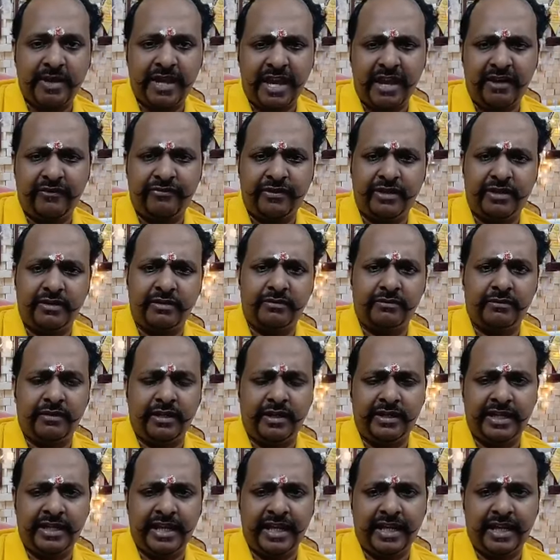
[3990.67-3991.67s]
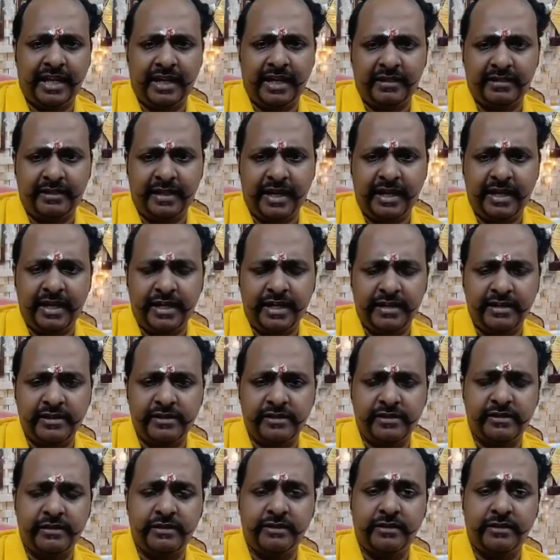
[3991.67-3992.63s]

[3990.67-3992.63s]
after a decade, 10 years,